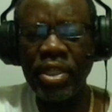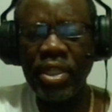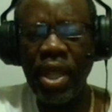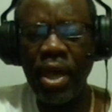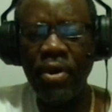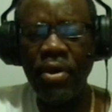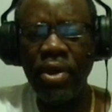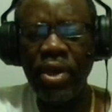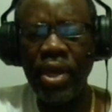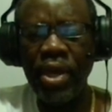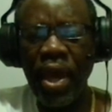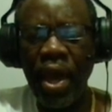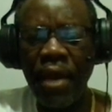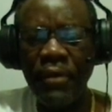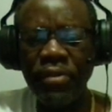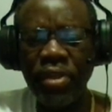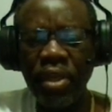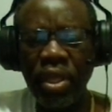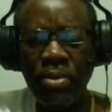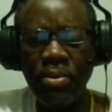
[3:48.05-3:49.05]
Now,
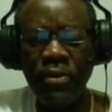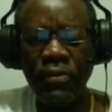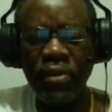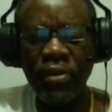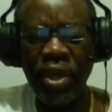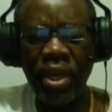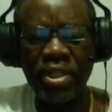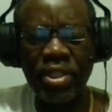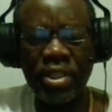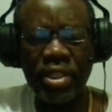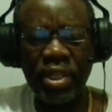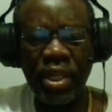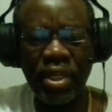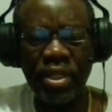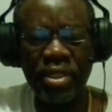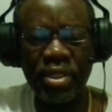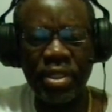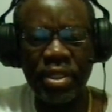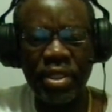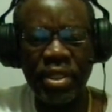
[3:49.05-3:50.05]
after the move
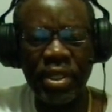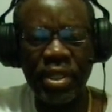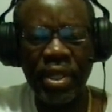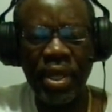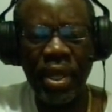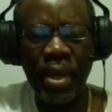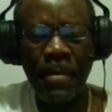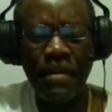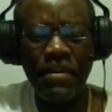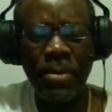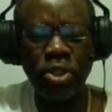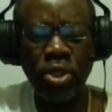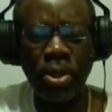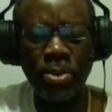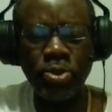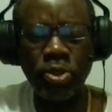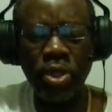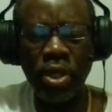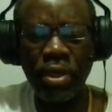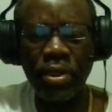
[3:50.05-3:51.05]
h6, bishop
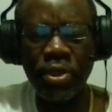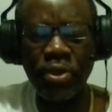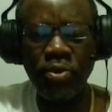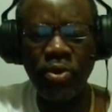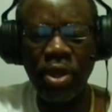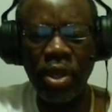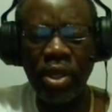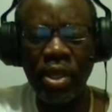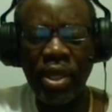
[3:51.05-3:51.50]
to e3.